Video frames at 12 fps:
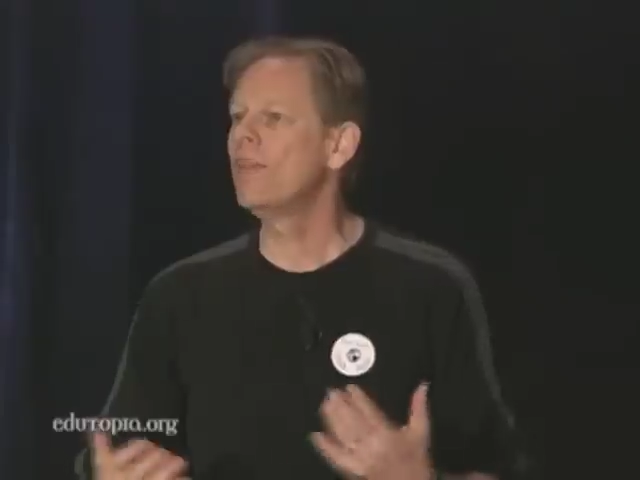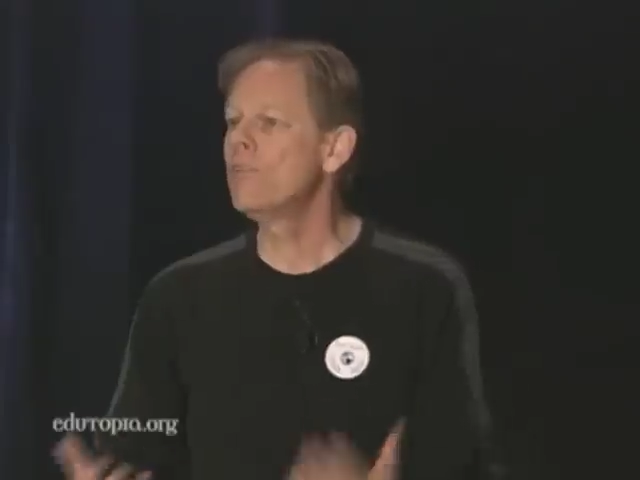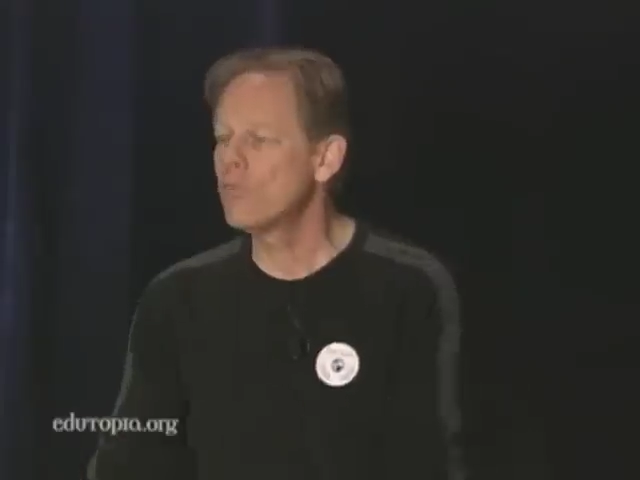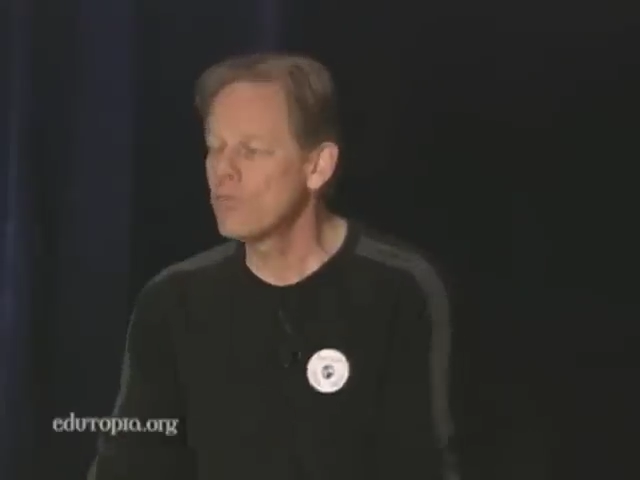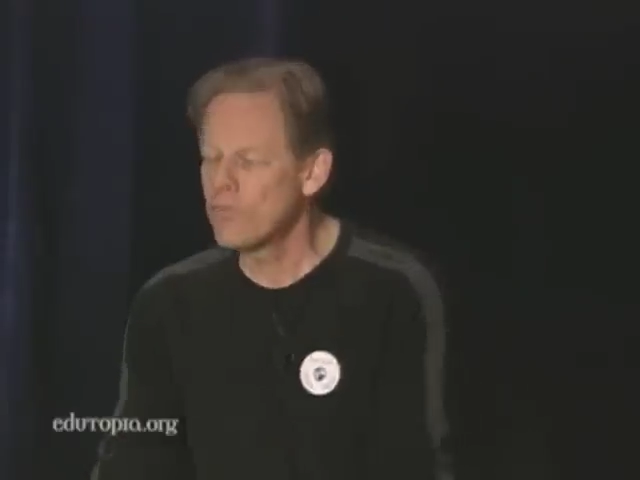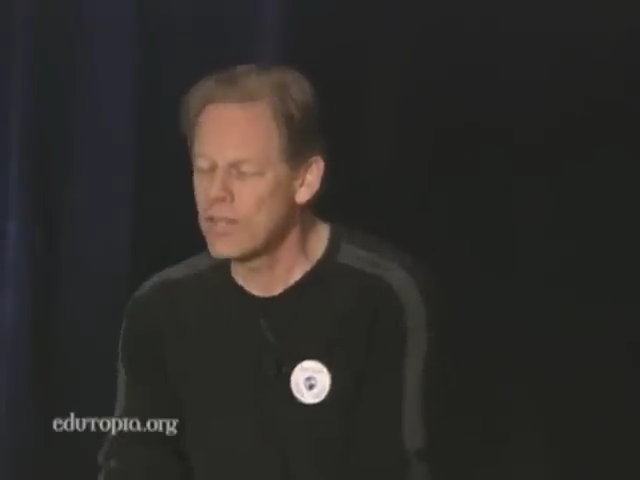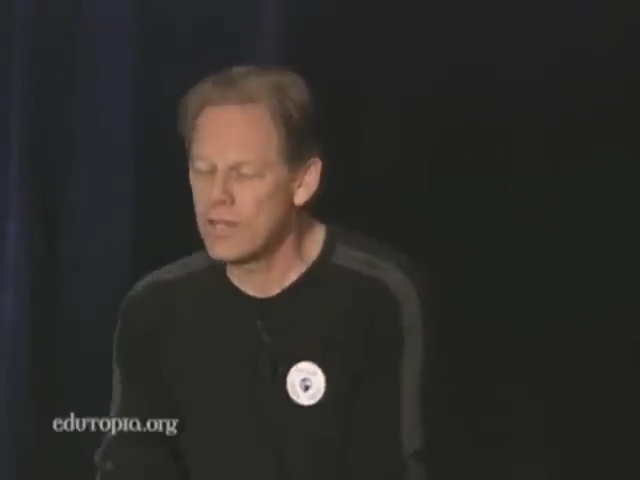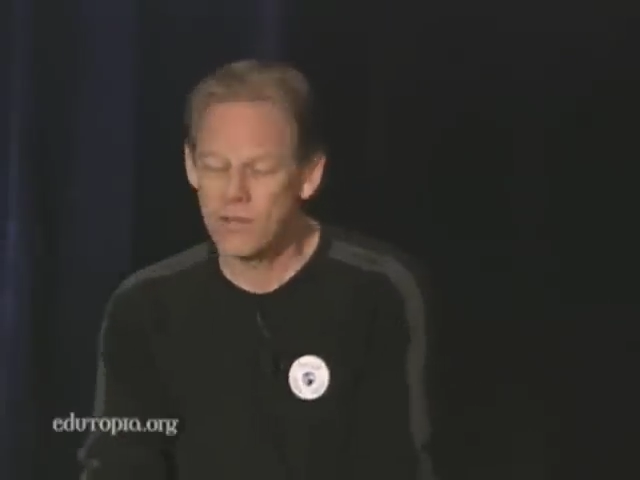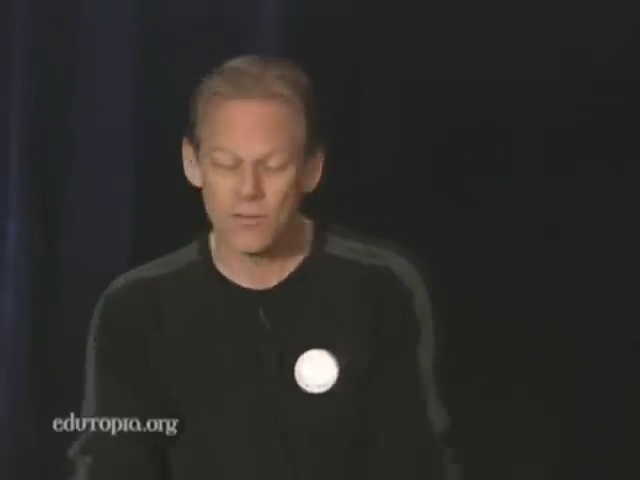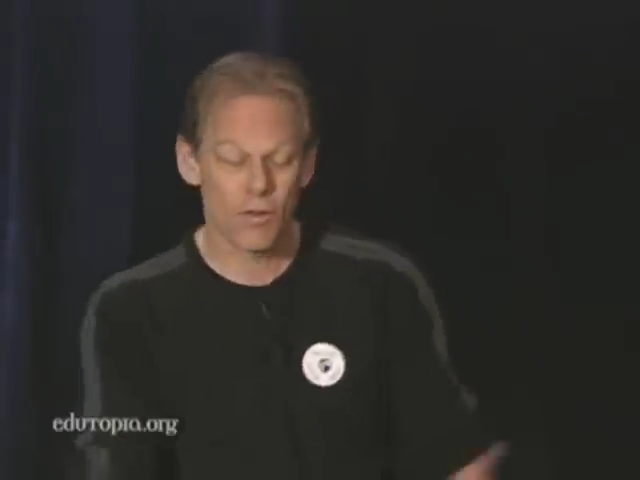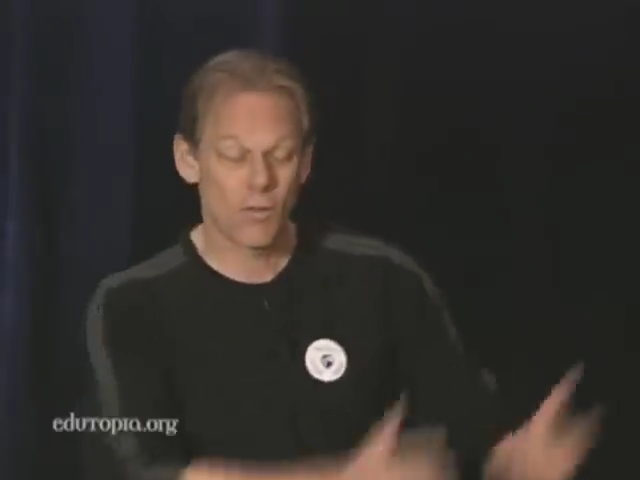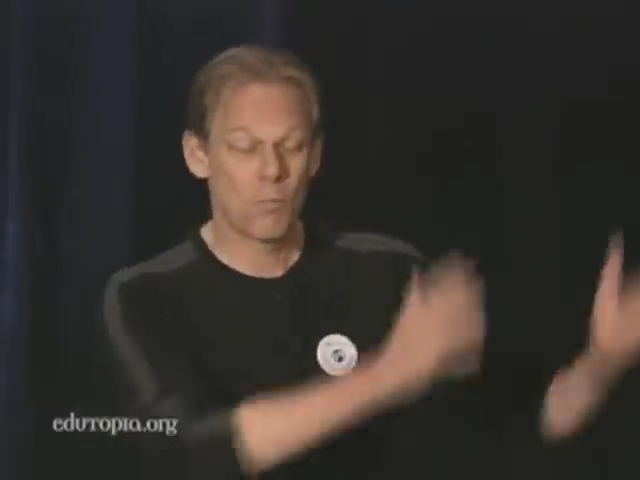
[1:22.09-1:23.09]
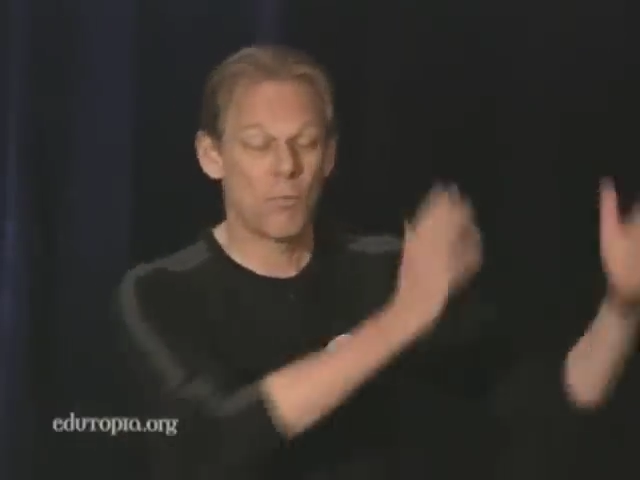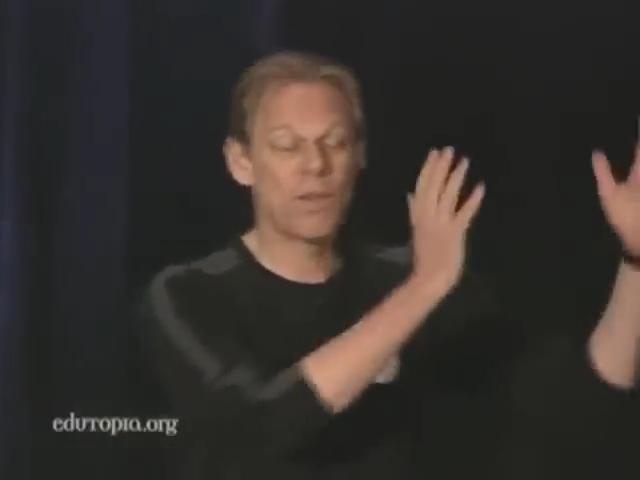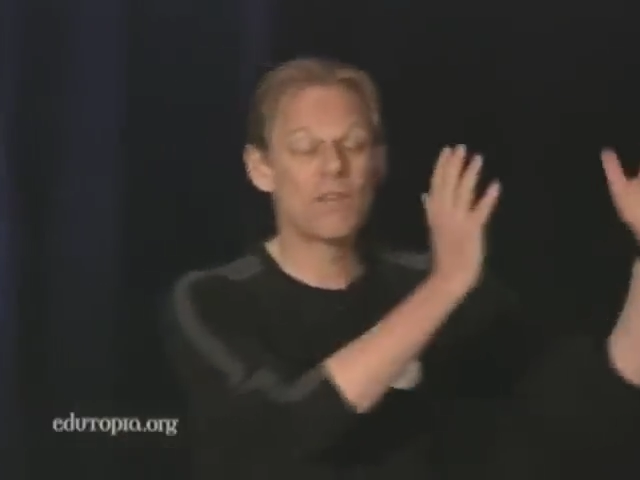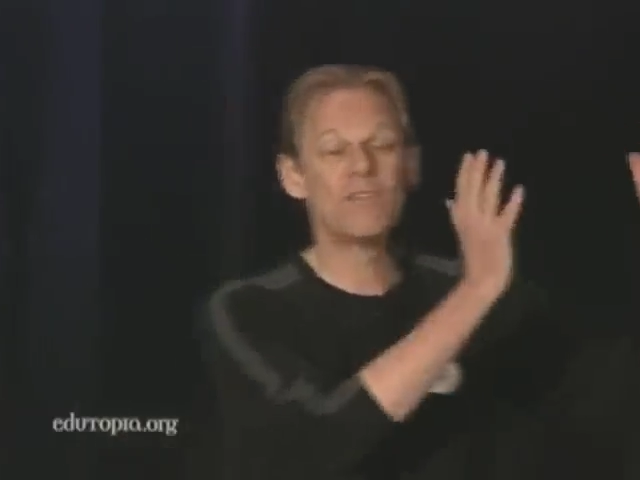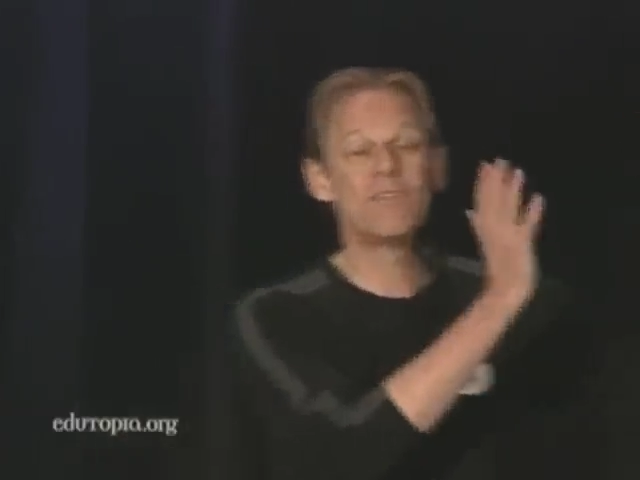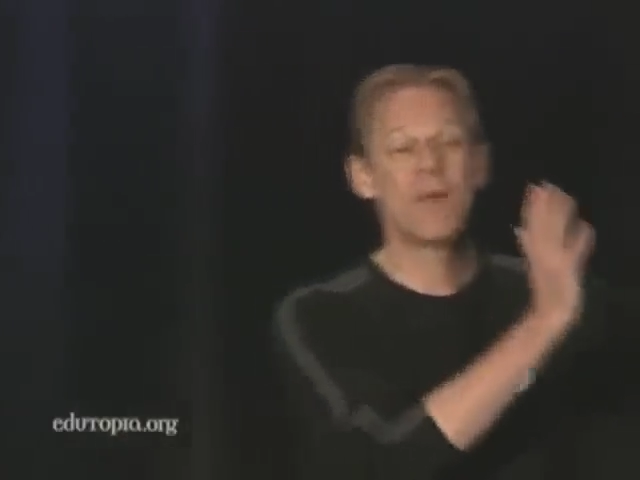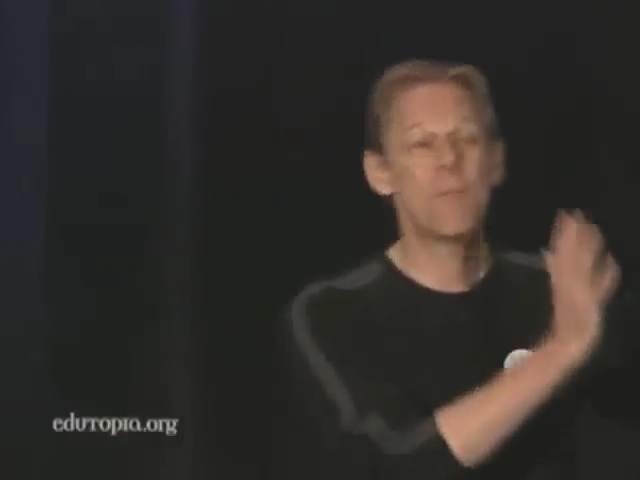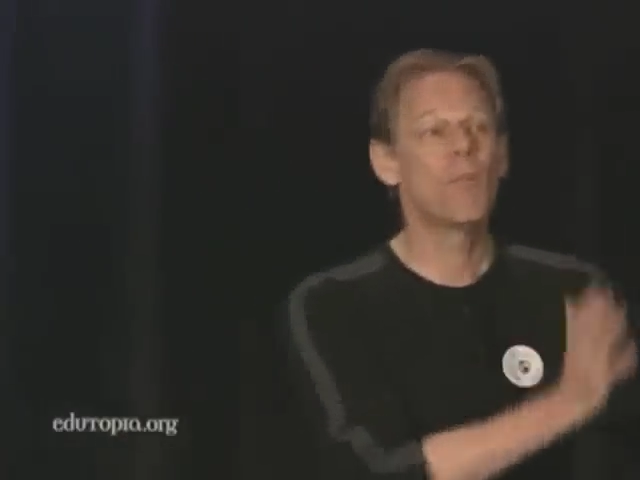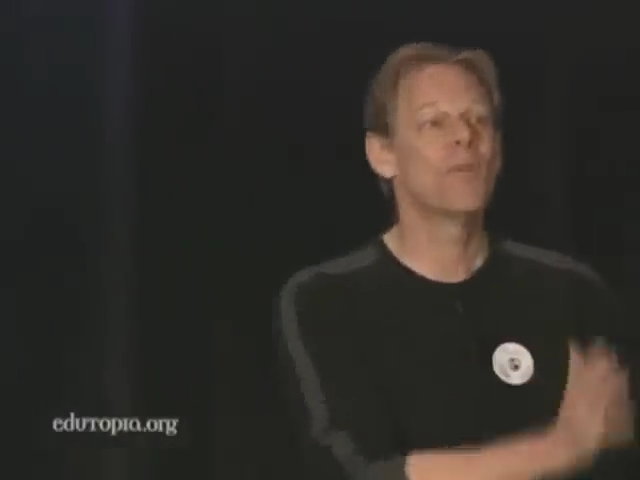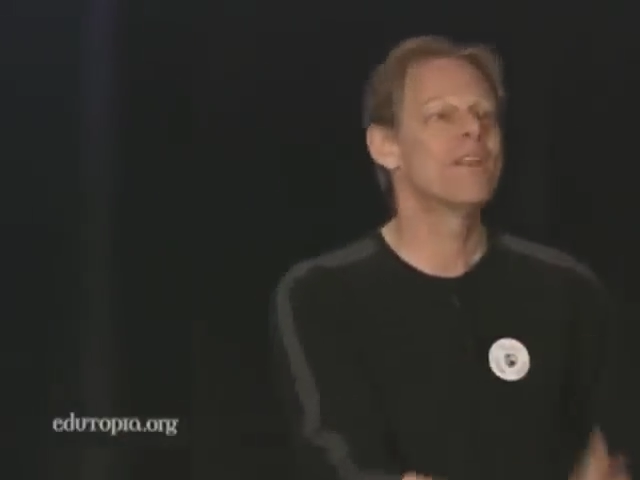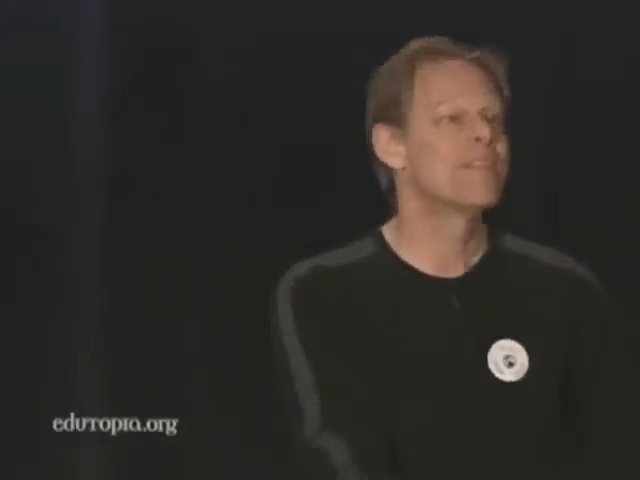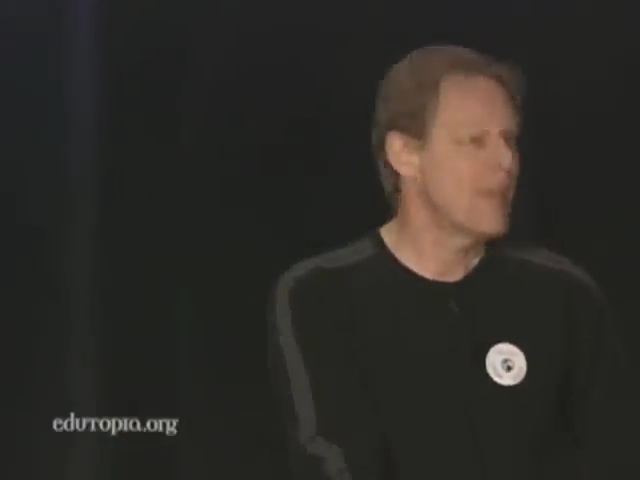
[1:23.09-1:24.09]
interested in each other, bring separate